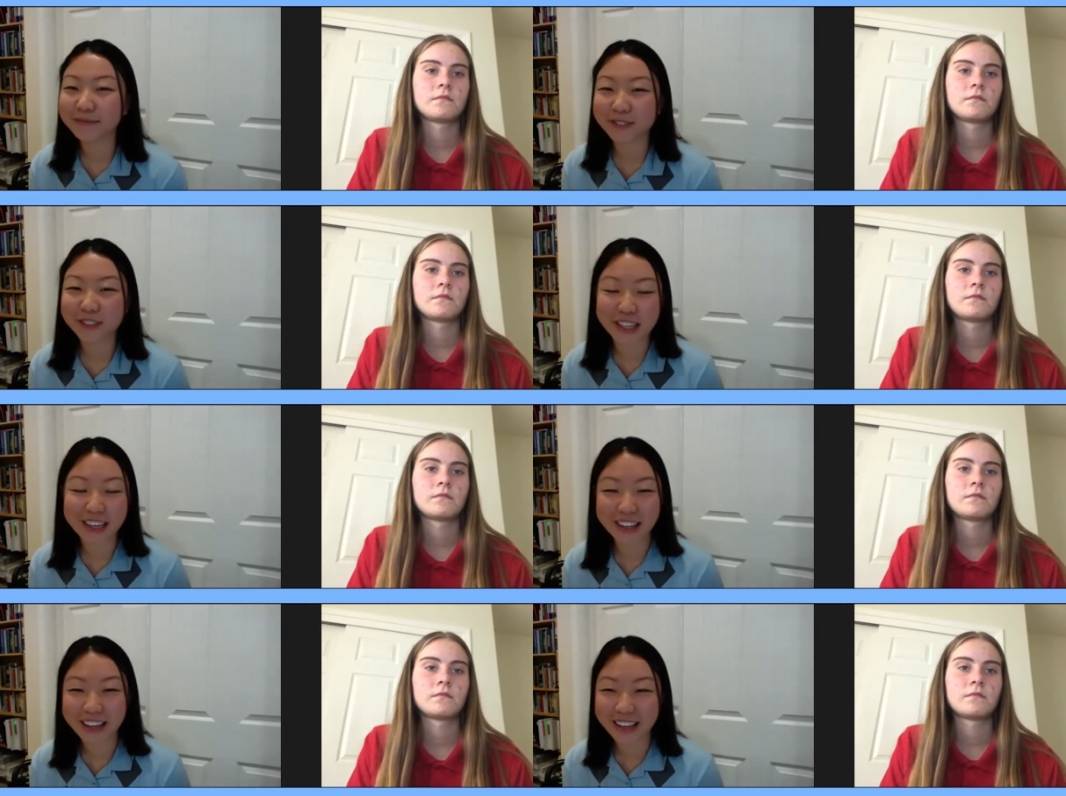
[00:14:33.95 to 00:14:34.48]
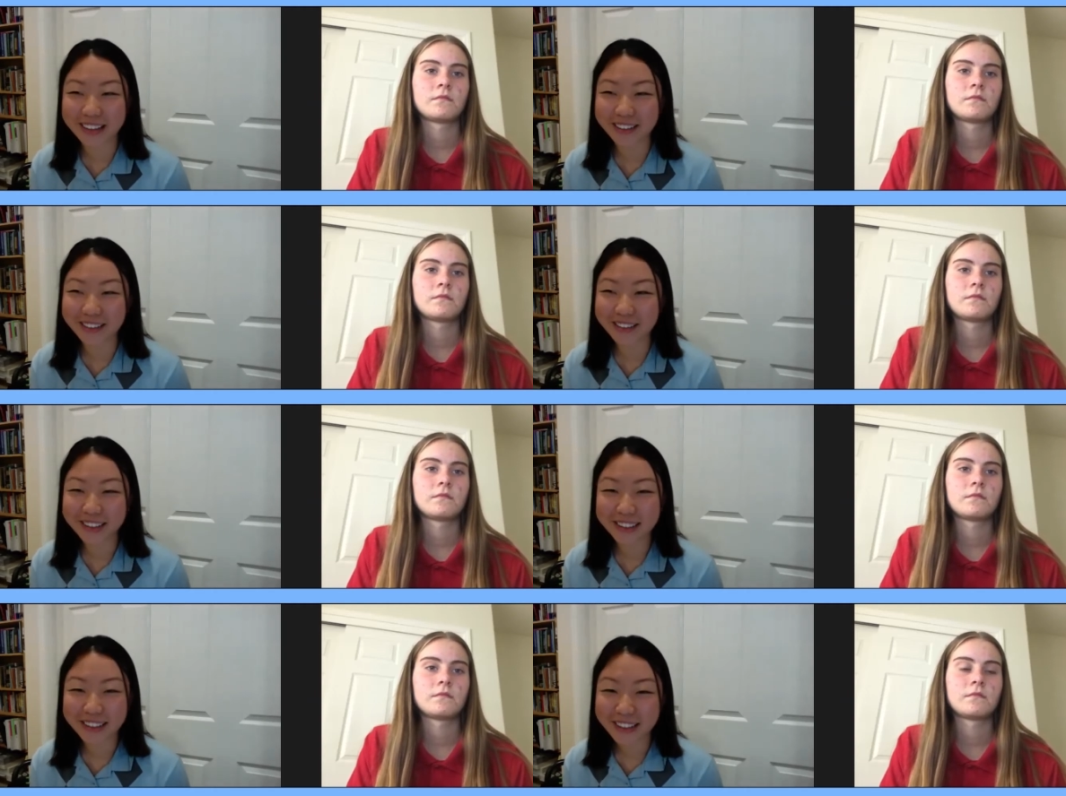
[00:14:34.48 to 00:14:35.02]
Speaker 1: trying to like
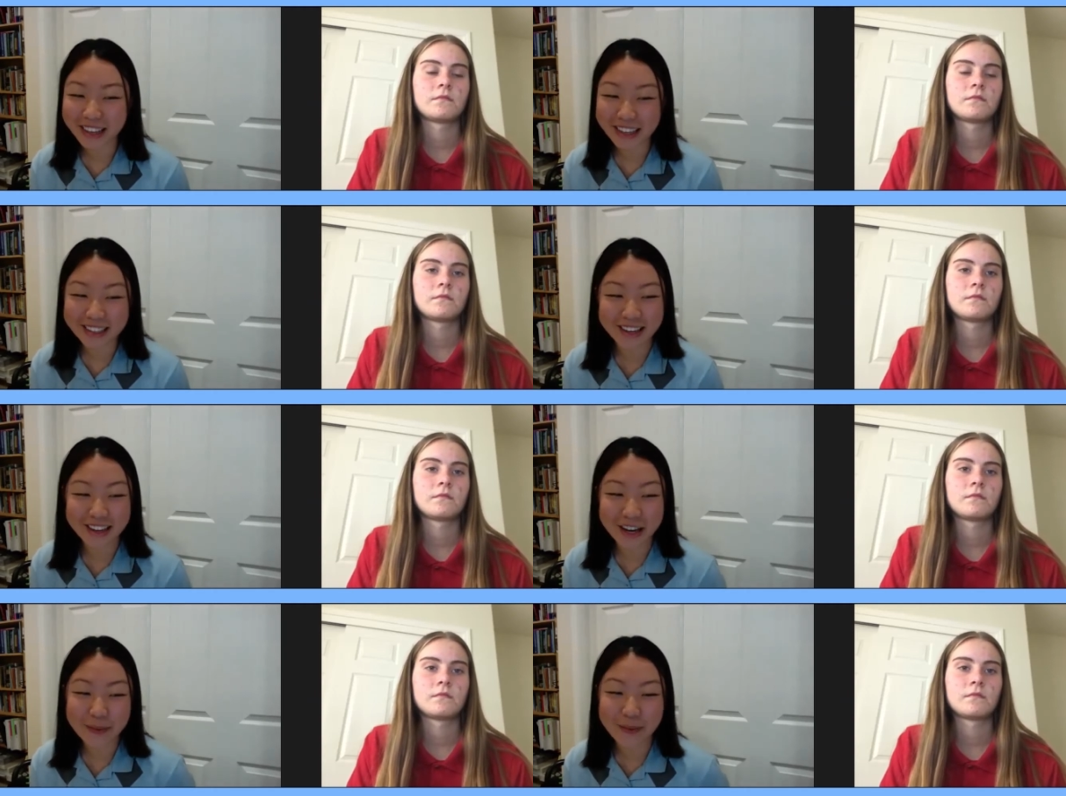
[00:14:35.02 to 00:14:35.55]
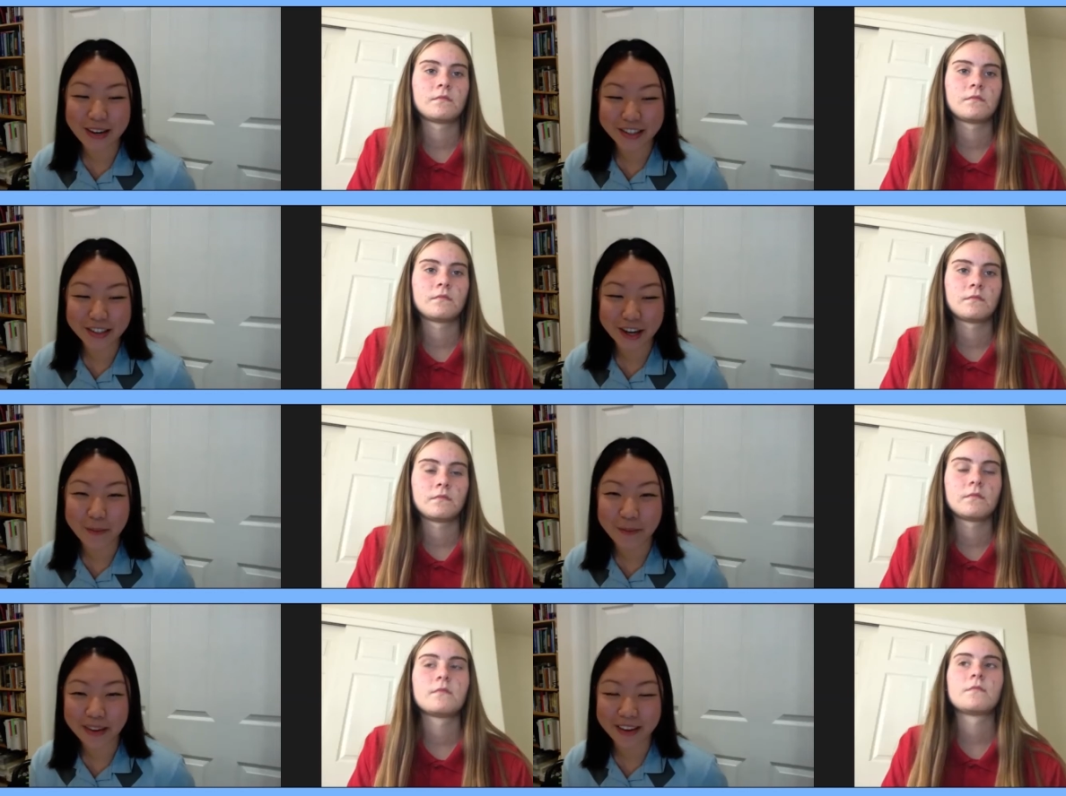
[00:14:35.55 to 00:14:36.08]
cut down on my
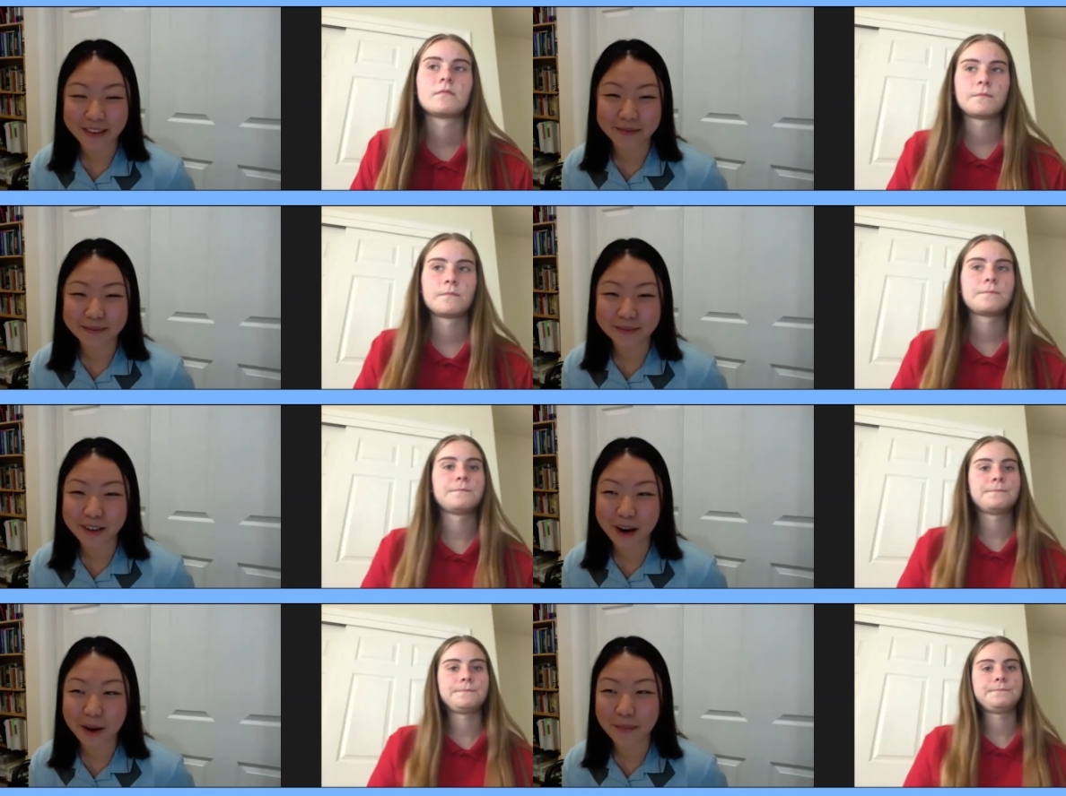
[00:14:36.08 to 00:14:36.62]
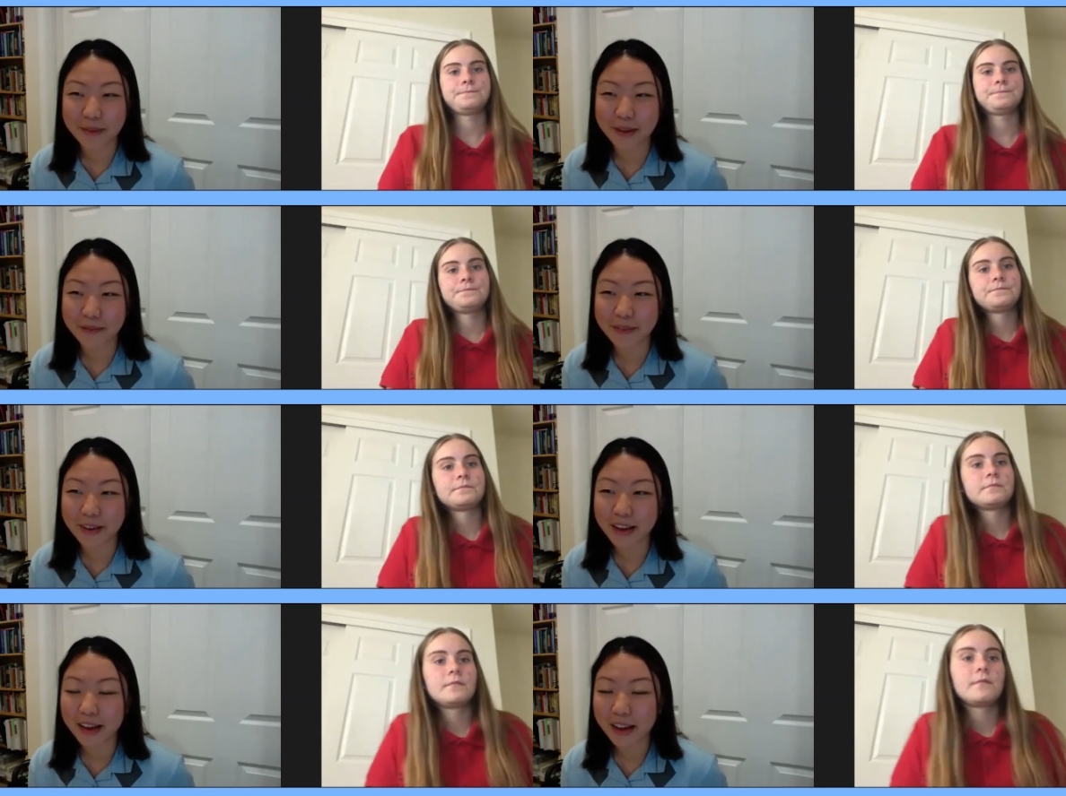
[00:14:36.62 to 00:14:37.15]
shopping
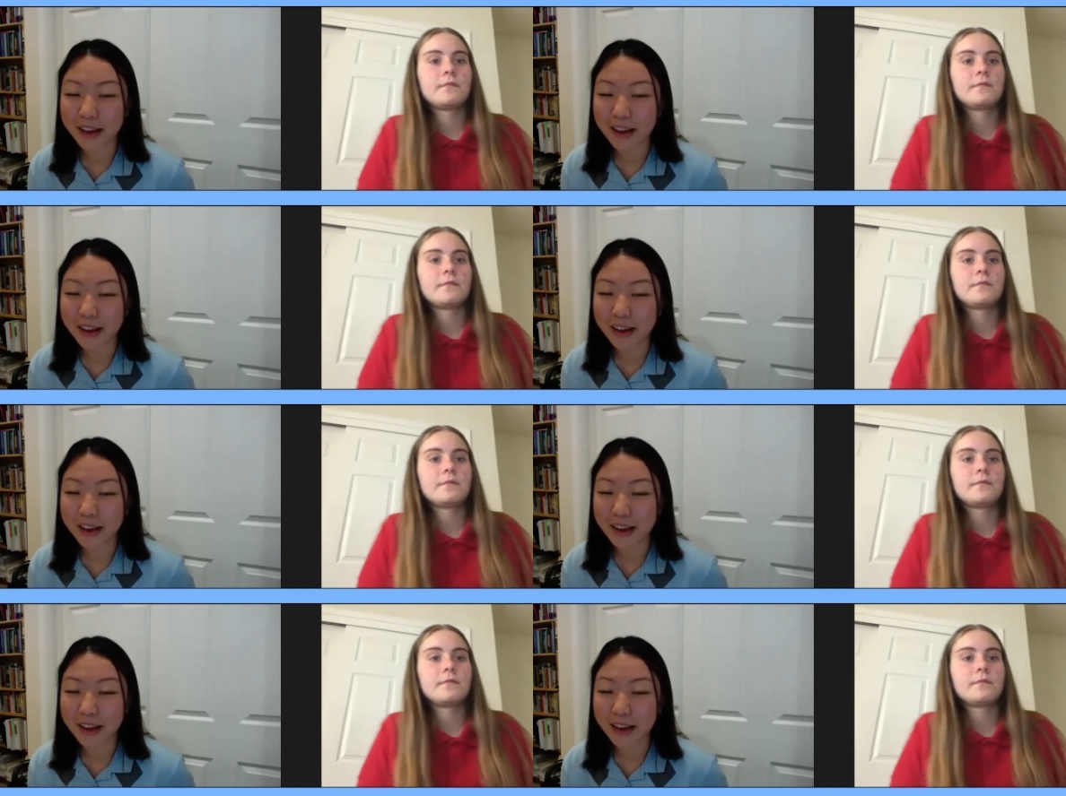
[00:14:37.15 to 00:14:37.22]
problem.